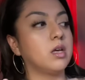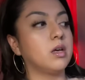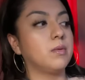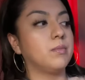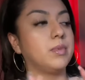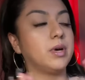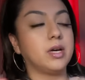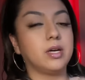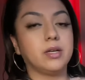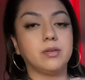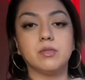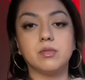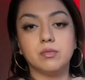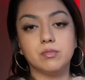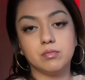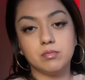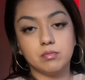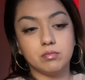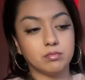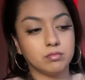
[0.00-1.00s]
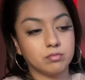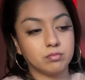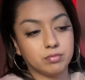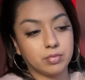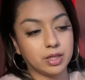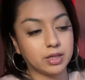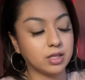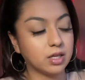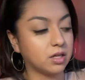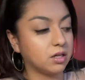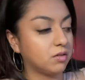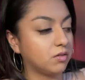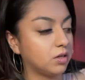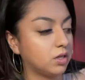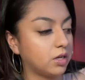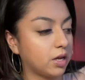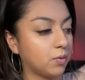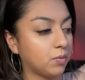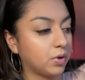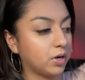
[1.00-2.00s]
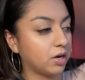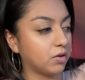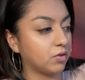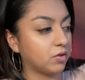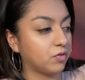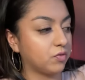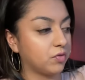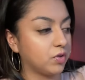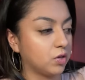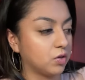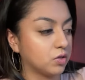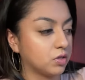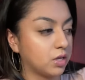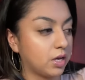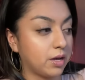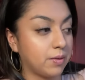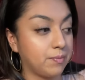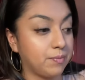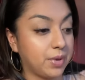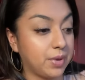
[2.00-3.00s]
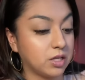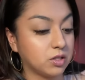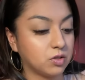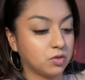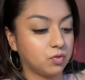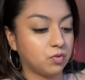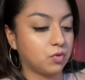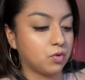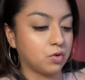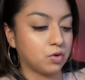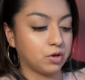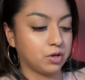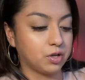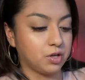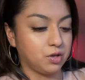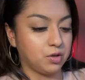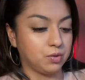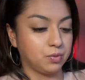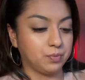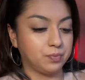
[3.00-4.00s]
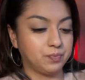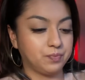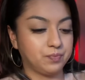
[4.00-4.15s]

But at the end of the day, whatever feels best for you.